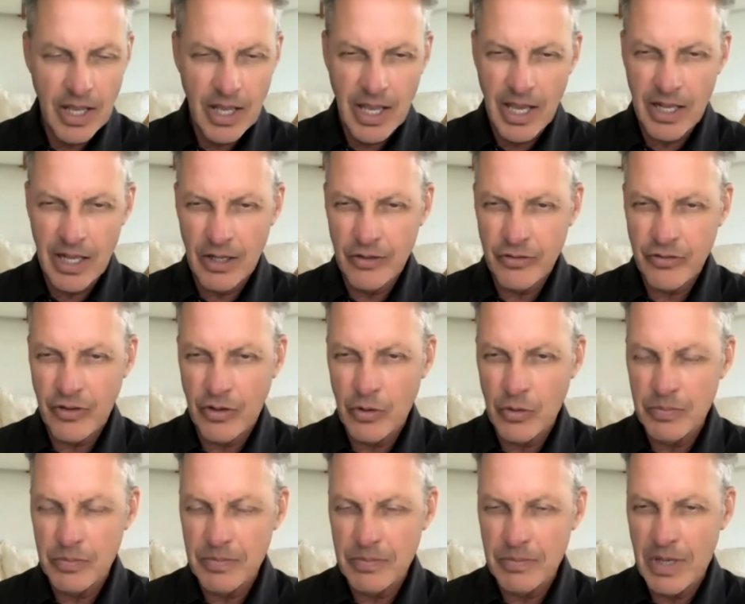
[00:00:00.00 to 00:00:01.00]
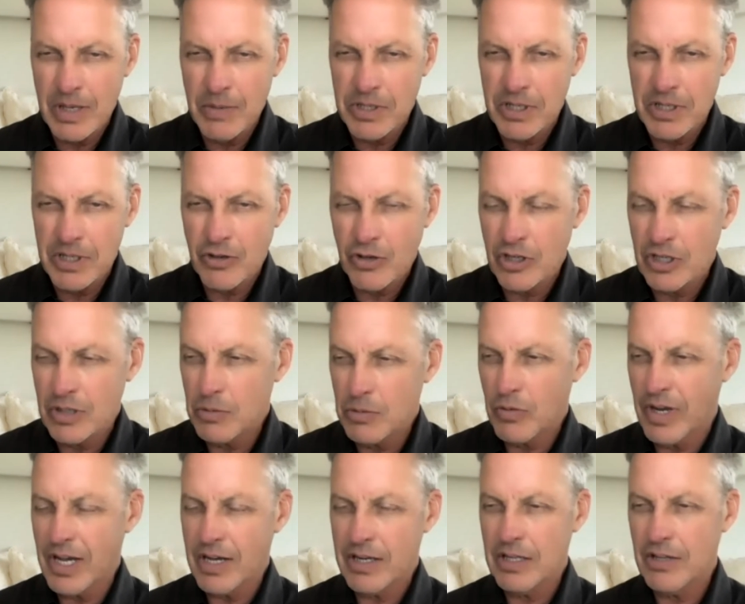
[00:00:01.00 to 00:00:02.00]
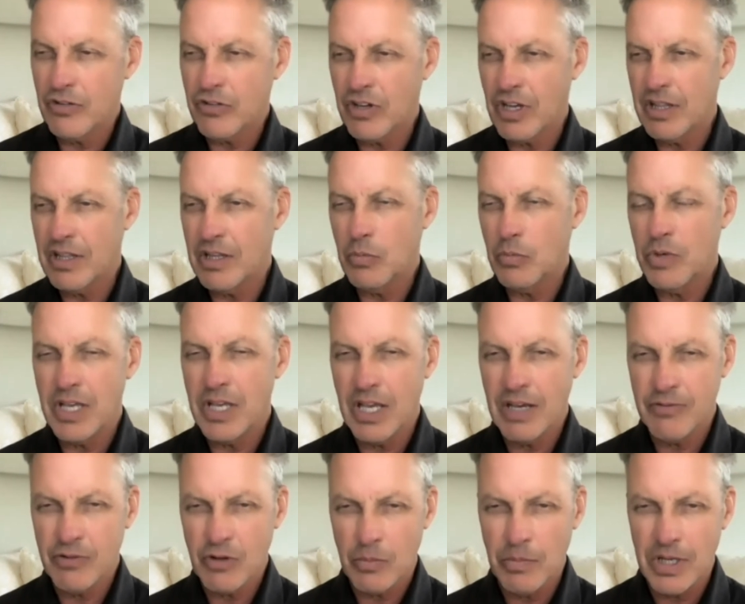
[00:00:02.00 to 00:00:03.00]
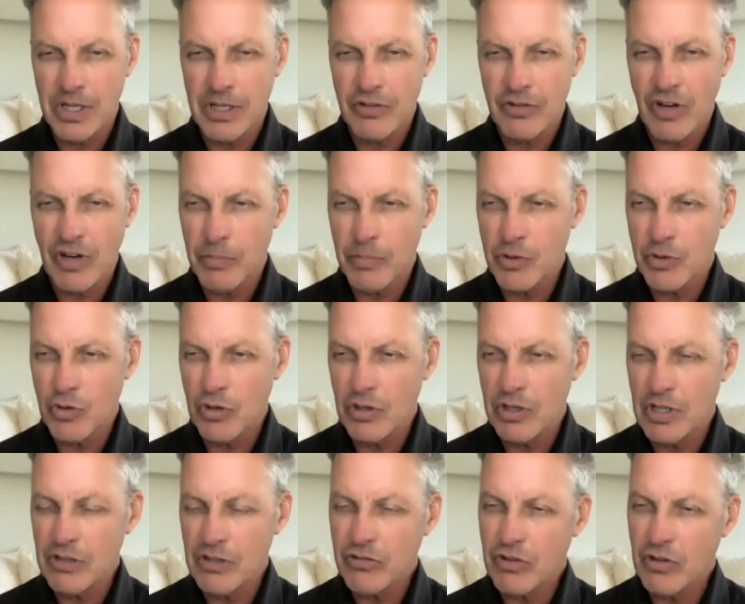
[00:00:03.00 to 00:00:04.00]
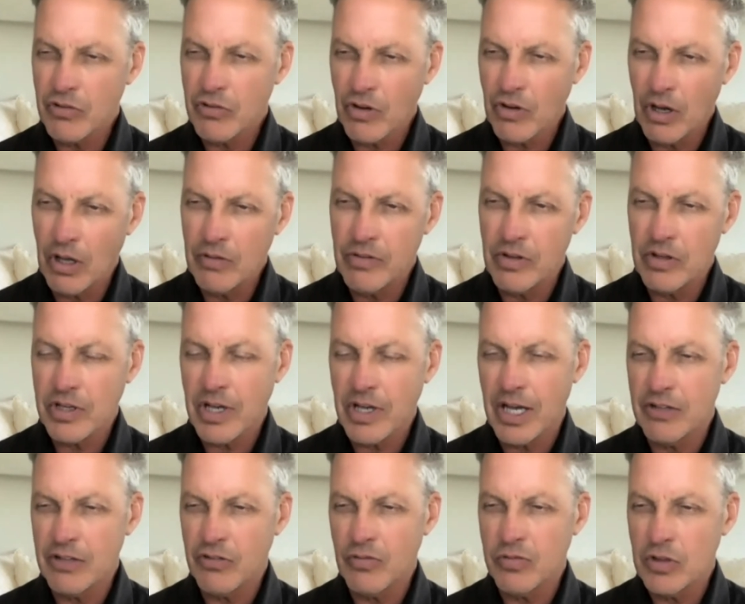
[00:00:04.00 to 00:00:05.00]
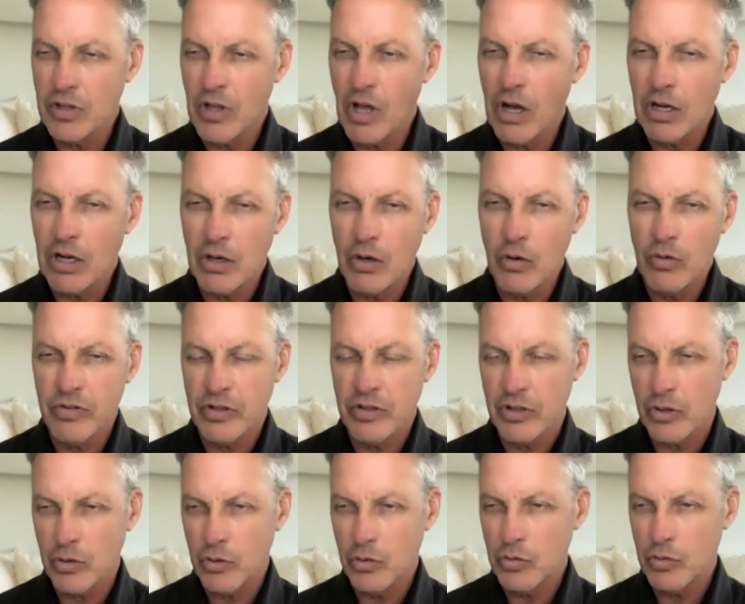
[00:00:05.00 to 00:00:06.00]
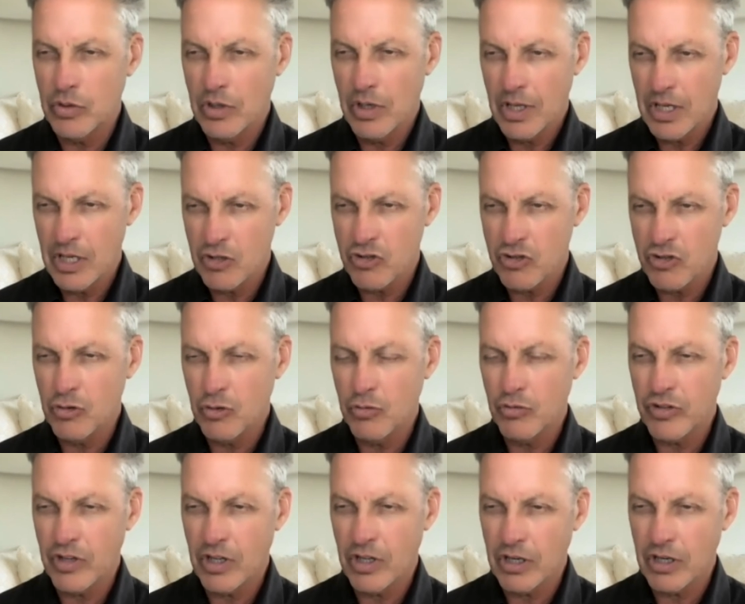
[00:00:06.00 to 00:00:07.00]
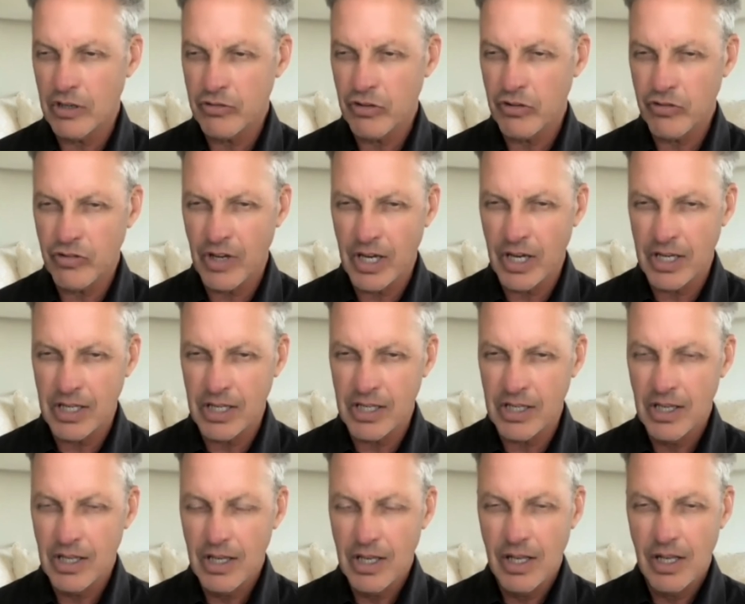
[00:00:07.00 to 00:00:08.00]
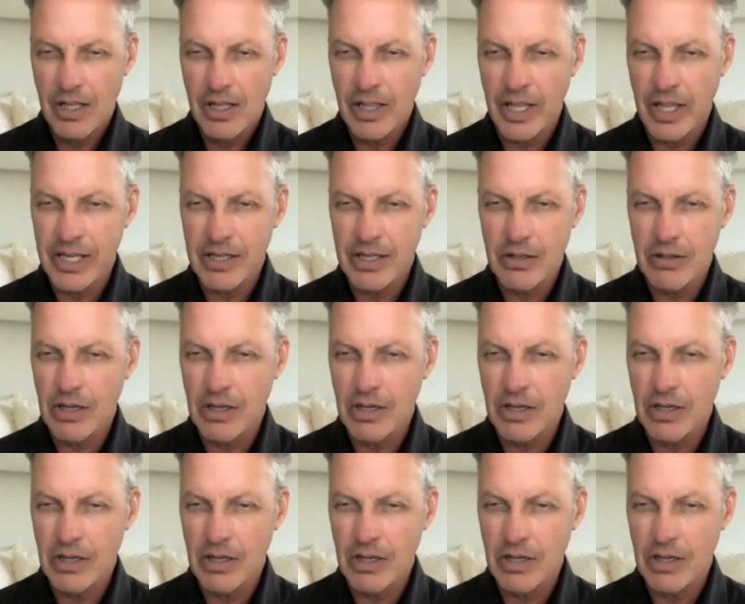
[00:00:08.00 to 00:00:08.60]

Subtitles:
And also maybe to turn them around and say that we have tremendous opportunities to solve all kinds of long overdue issues in our society, like